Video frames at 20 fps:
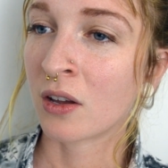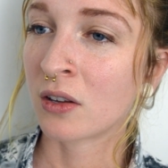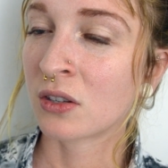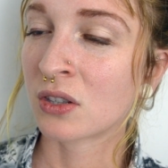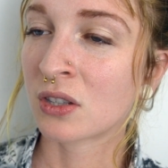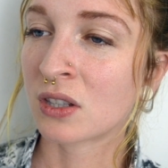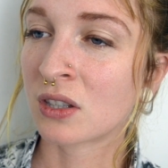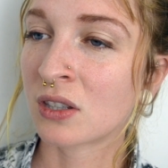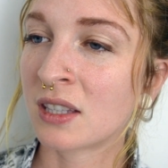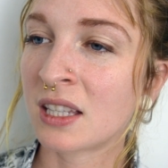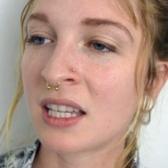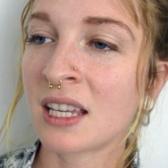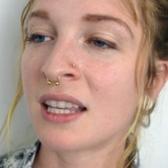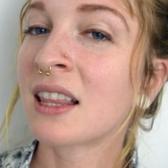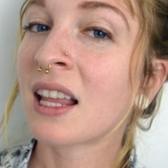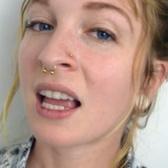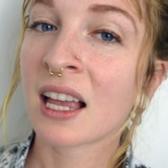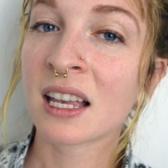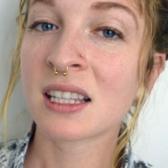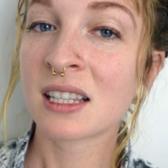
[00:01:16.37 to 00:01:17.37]
seen
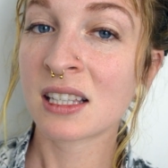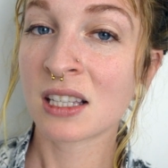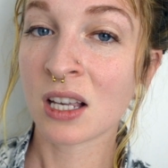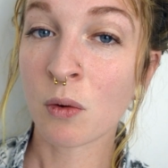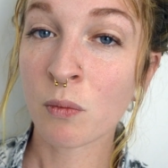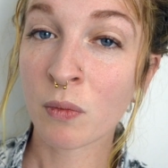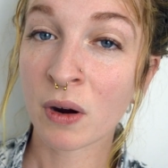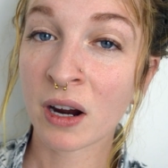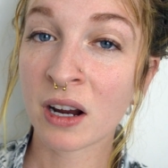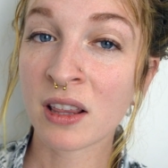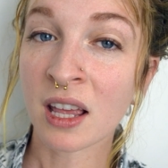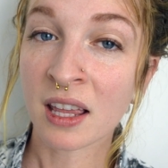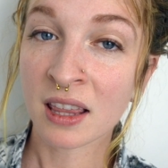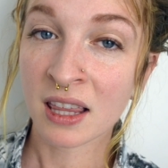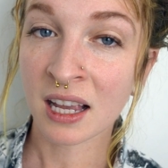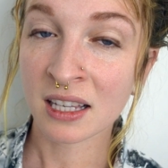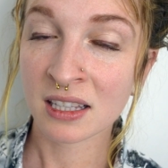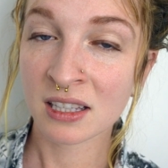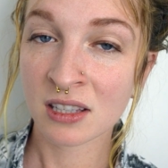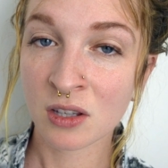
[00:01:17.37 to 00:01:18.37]
that somewhere that
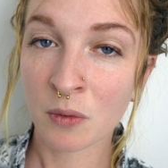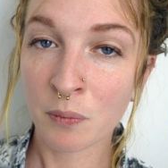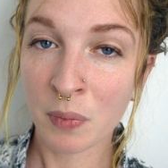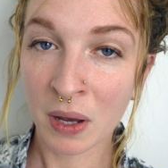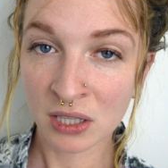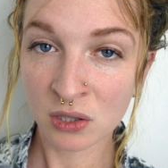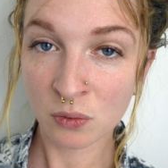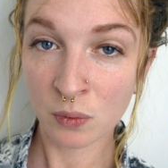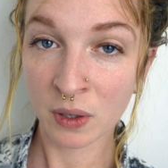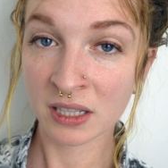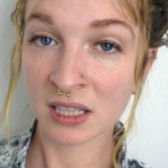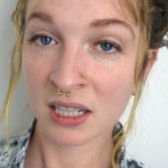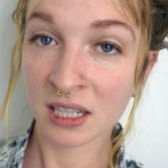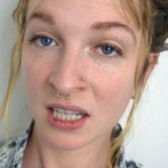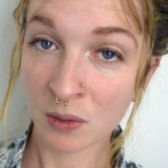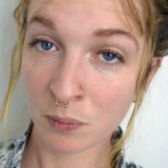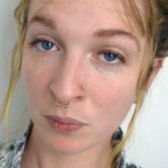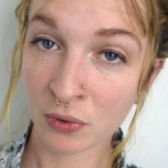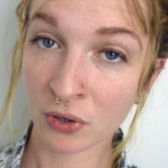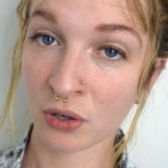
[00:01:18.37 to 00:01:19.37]
that's the best way to
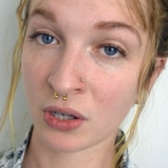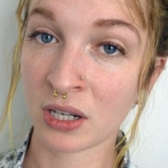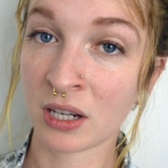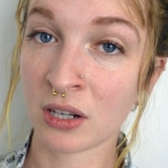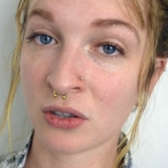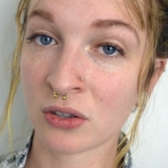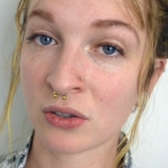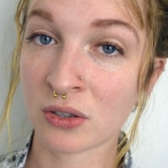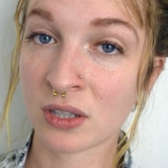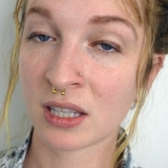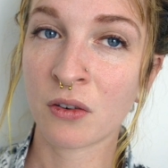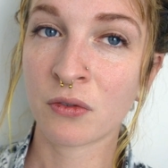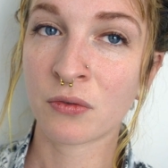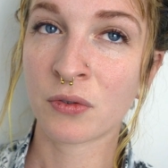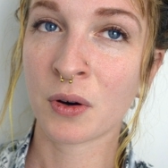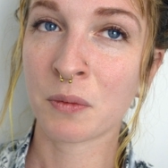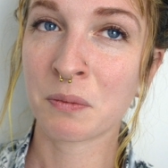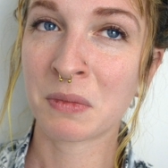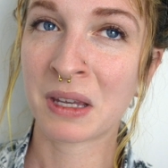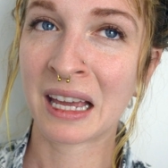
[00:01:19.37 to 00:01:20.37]
keep your ears
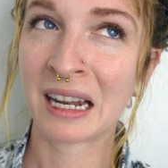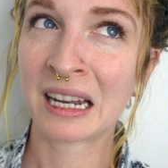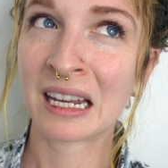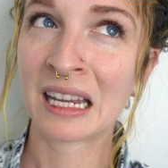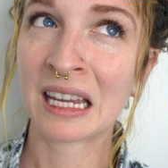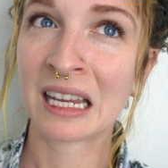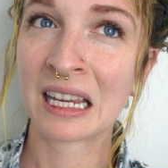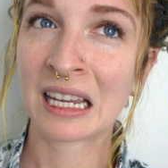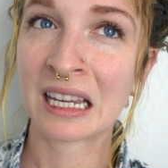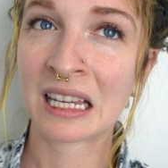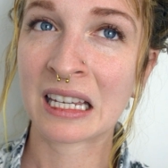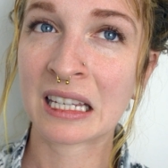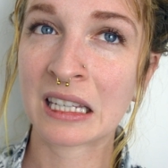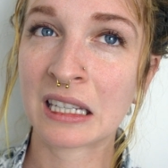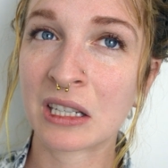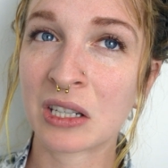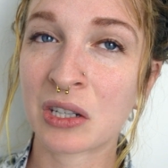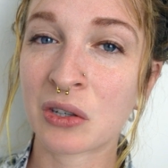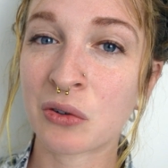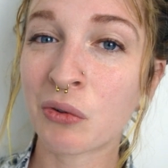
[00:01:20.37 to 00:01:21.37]
from getting
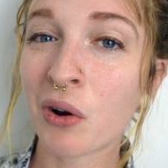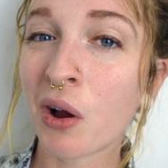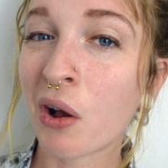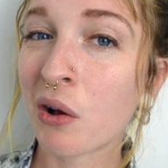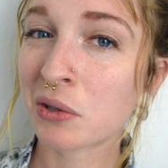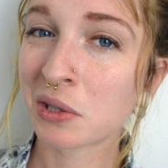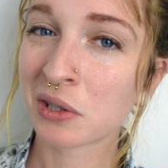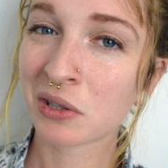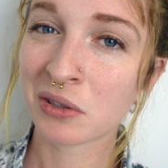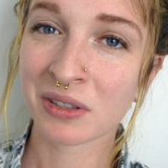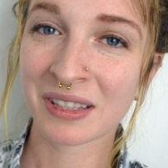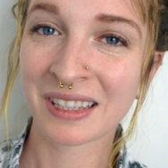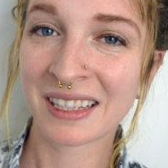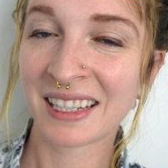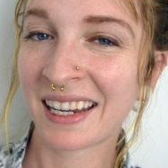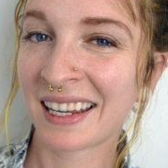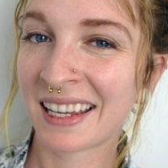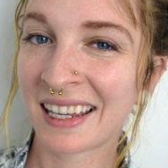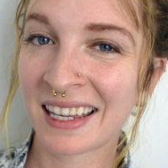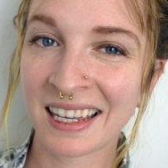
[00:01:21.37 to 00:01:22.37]
gross or
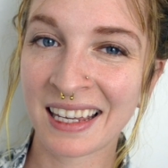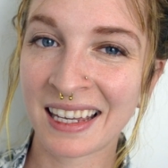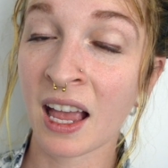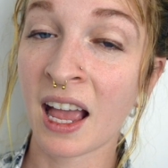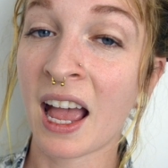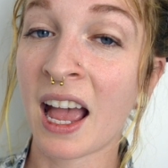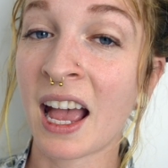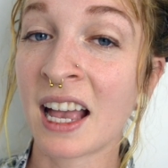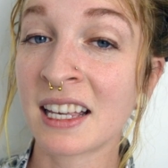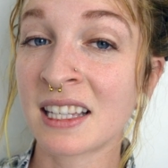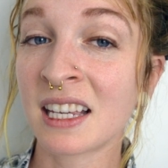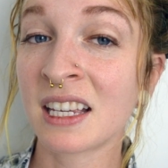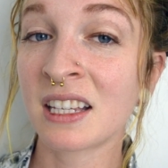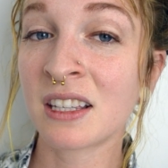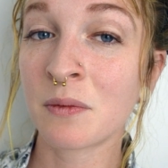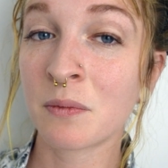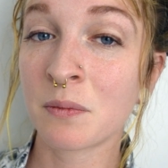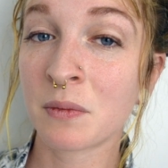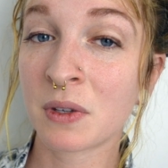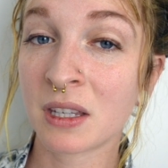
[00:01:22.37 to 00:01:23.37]
stinky. As
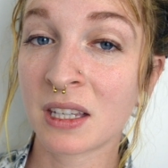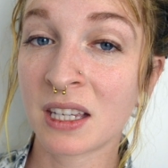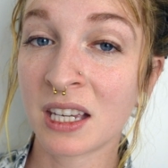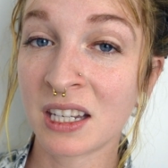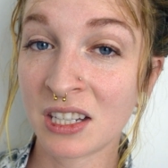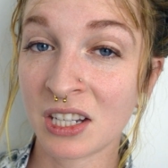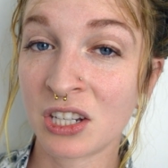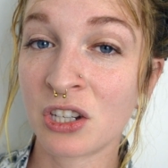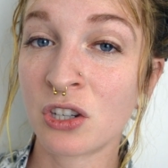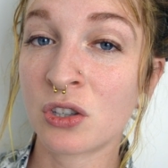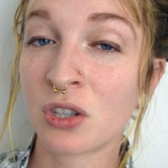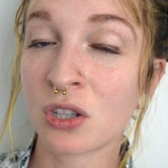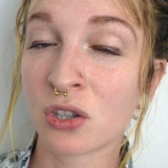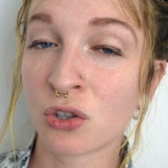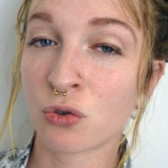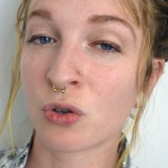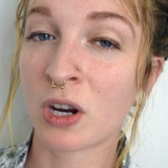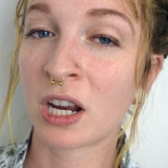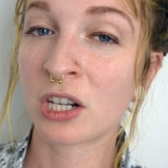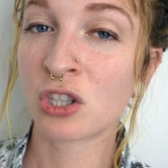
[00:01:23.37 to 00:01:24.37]
I continue to
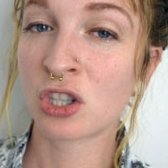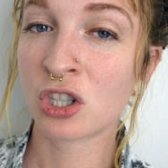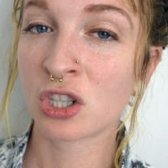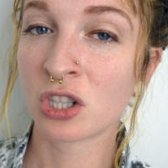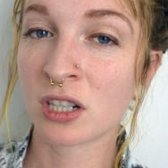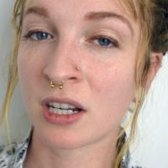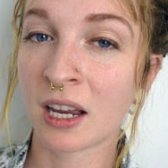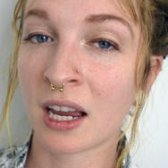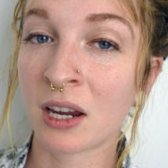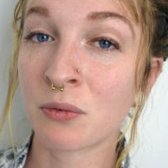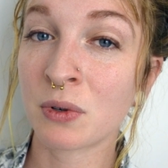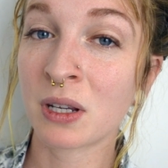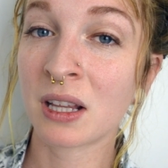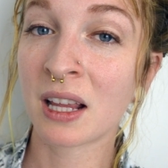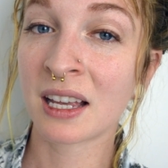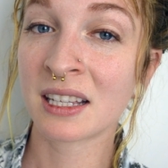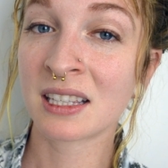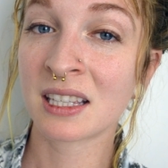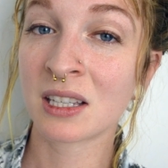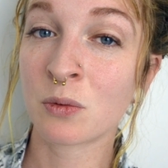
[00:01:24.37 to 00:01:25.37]
stretch I
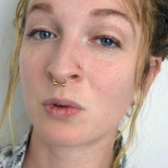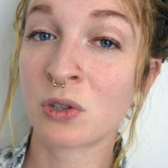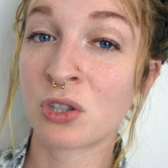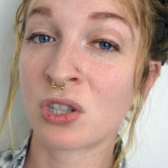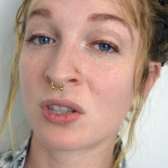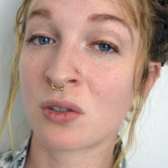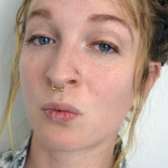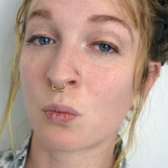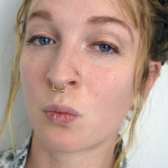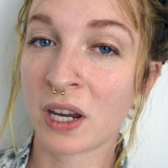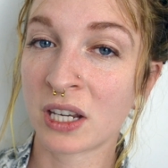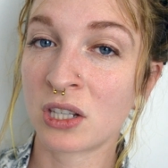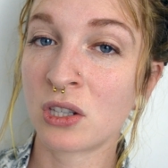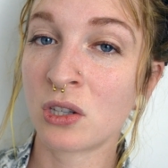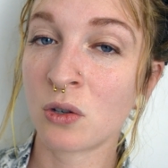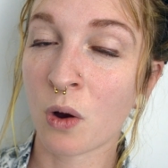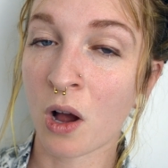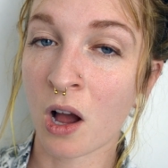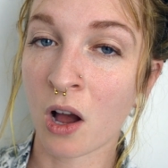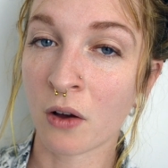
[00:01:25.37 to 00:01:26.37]
realized it was just way
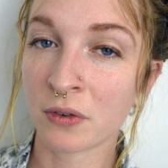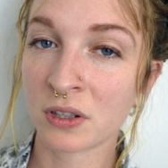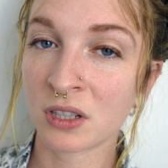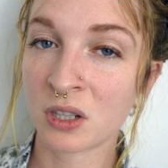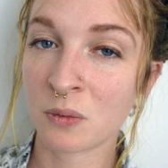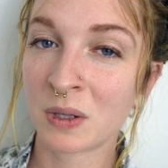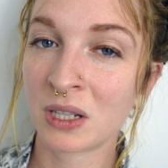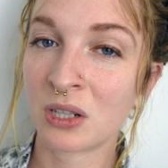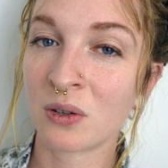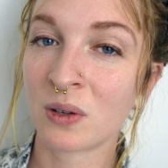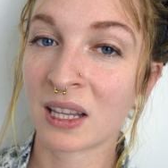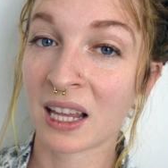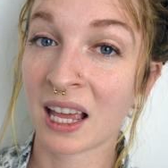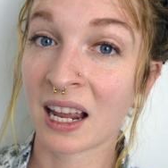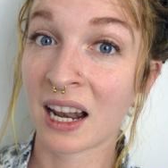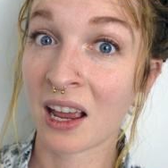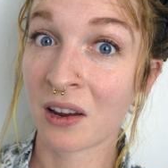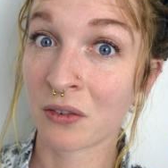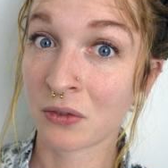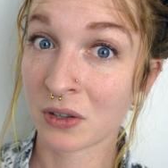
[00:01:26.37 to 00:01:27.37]
too often to be doing
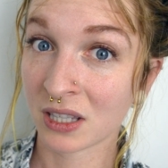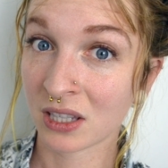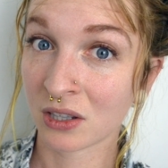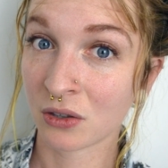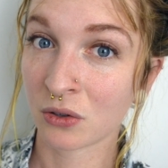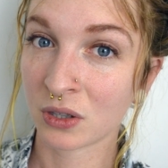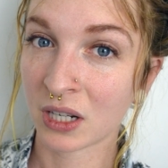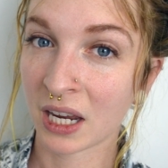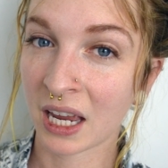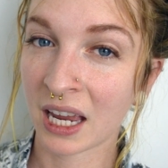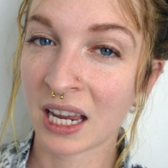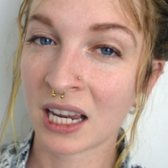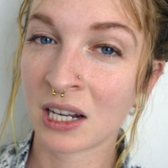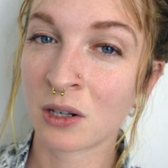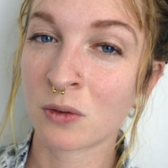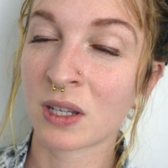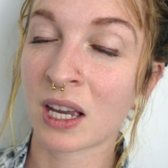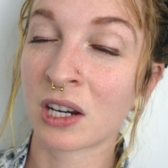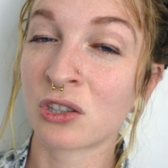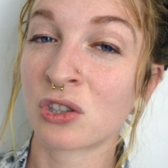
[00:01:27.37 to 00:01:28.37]
that every single day and it
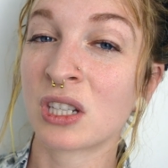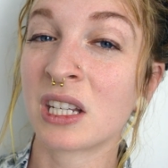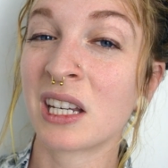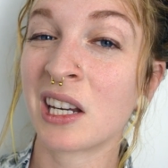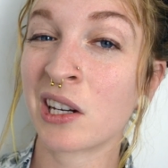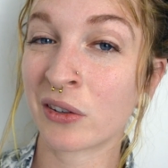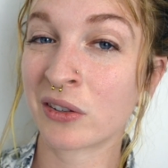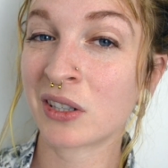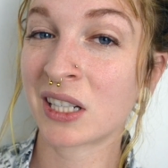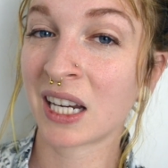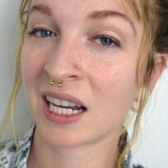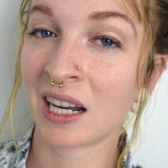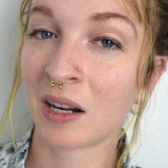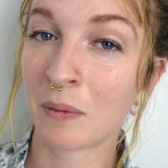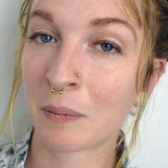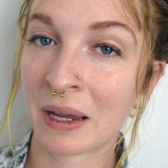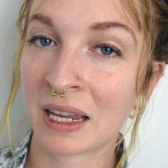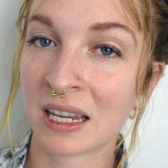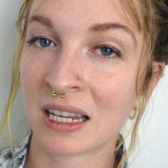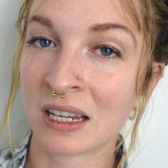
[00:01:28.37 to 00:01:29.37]
was actually irritating
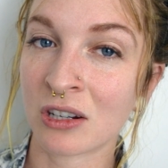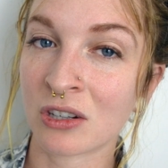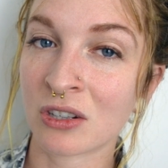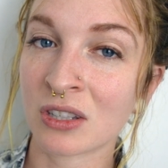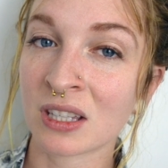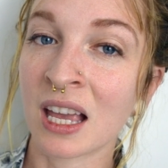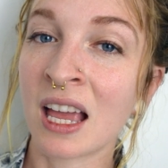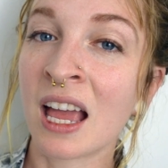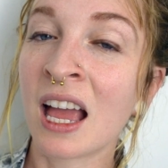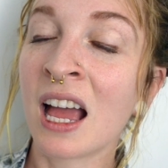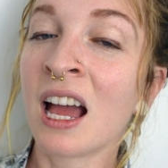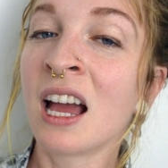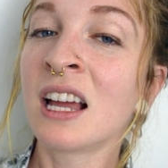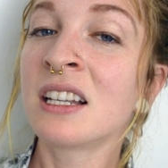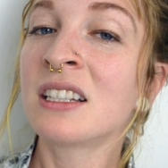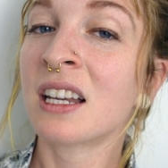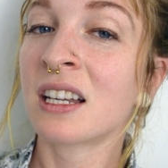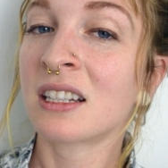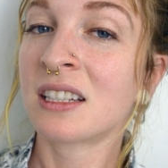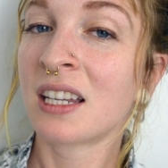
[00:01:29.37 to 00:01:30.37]
my ears
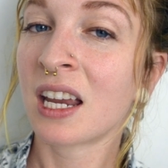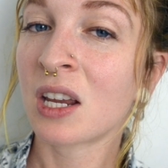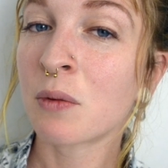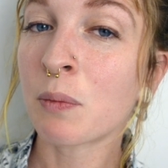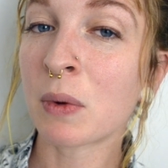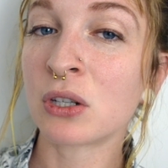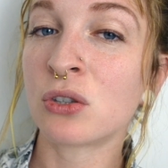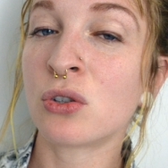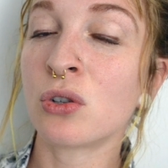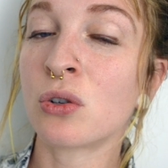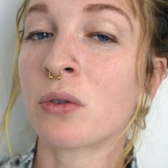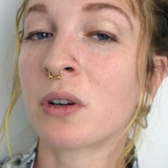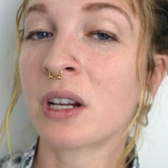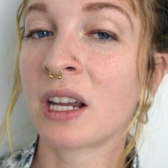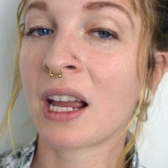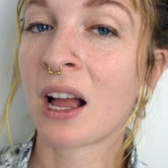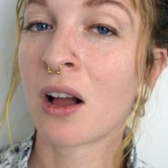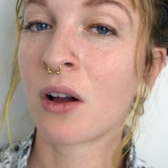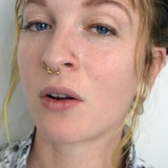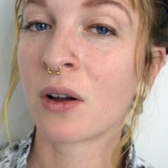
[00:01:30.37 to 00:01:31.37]
to take my jewelry
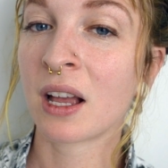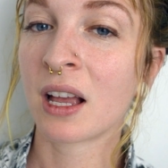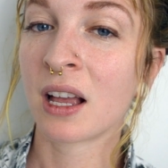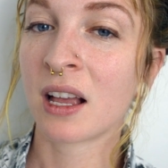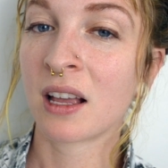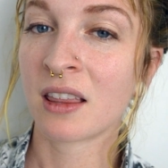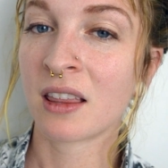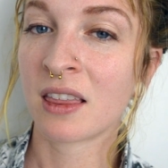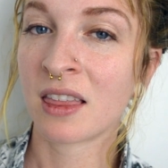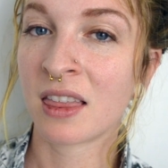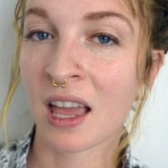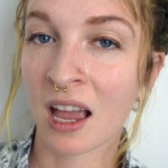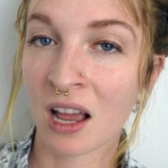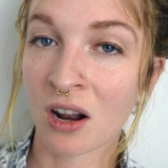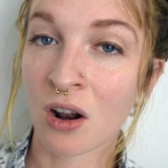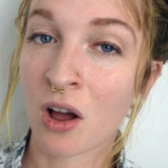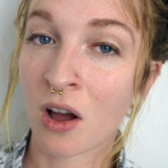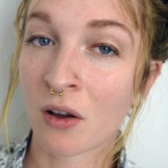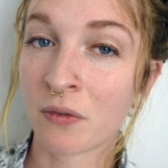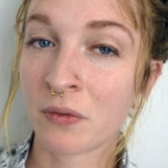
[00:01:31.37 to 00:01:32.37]
out that
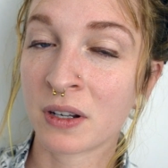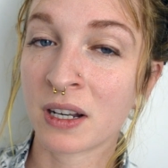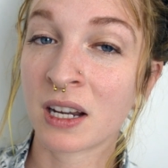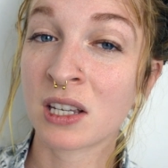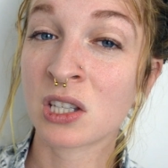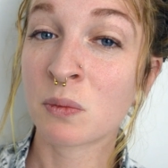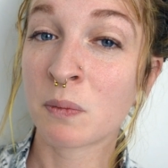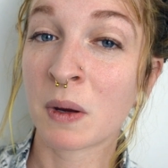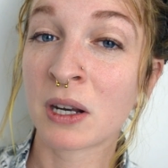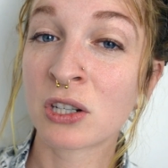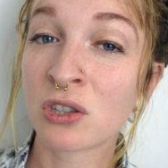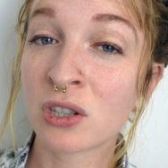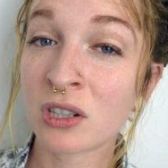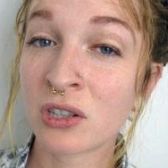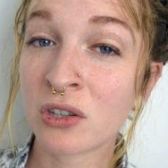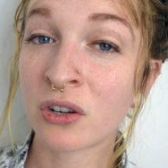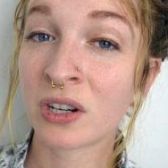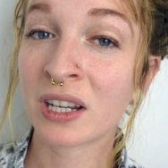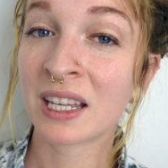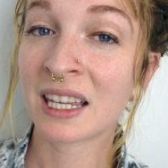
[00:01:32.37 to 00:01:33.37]
often, especially
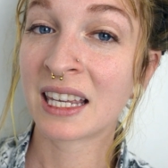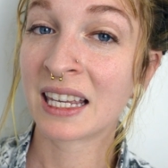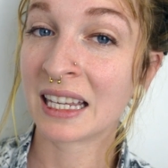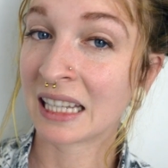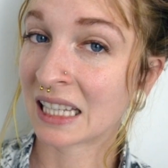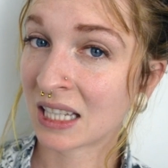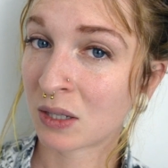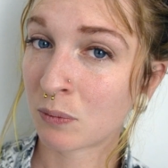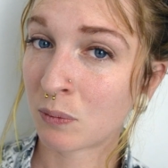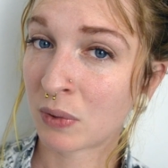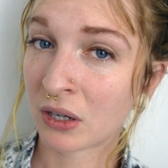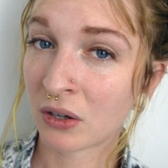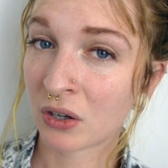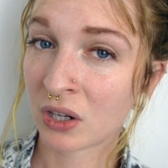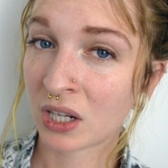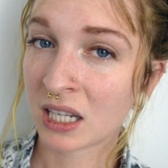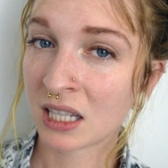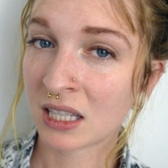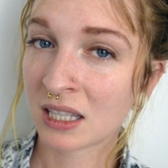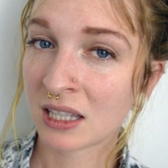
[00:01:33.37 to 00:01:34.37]
during healing
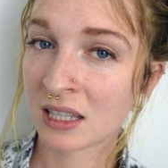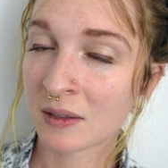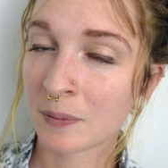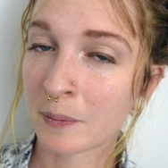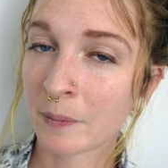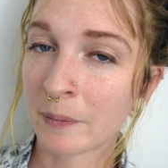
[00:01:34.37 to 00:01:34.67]
periods.